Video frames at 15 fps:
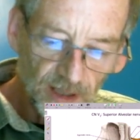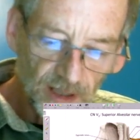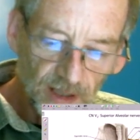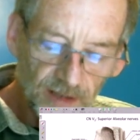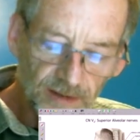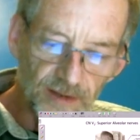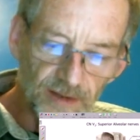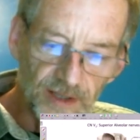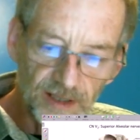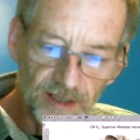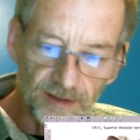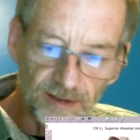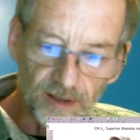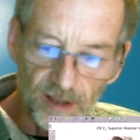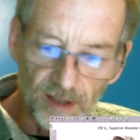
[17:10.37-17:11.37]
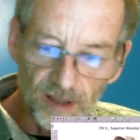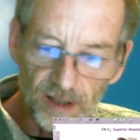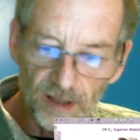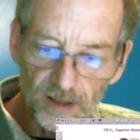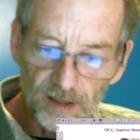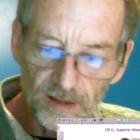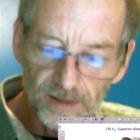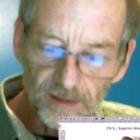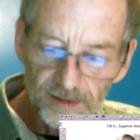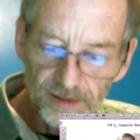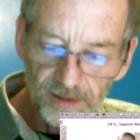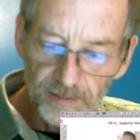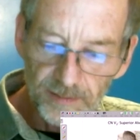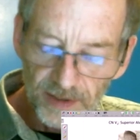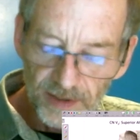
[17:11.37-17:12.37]
So these are all
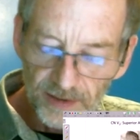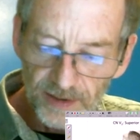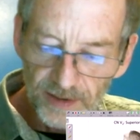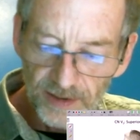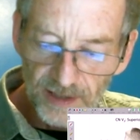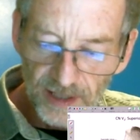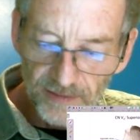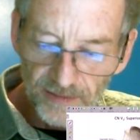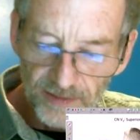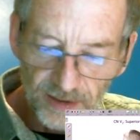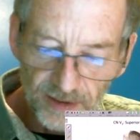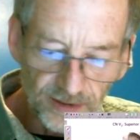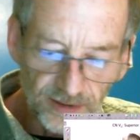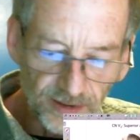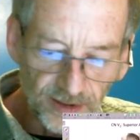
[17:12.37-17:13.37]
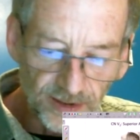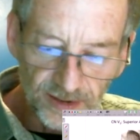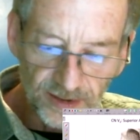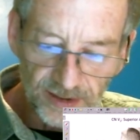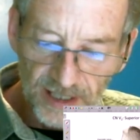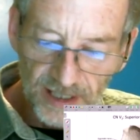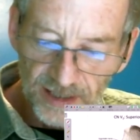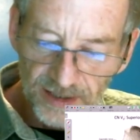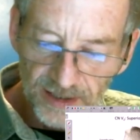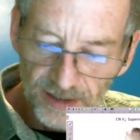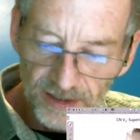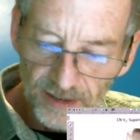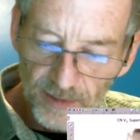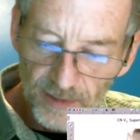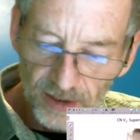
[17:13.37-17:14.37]
superior alveolar. There's an
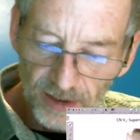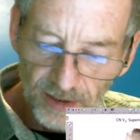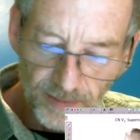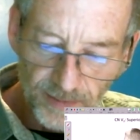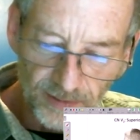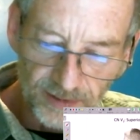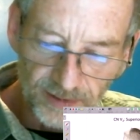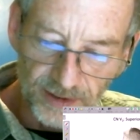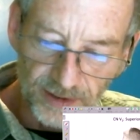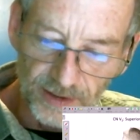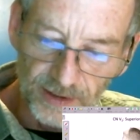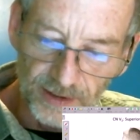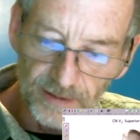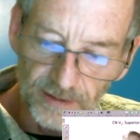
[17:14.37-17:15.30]
anterior, middle, and posterior.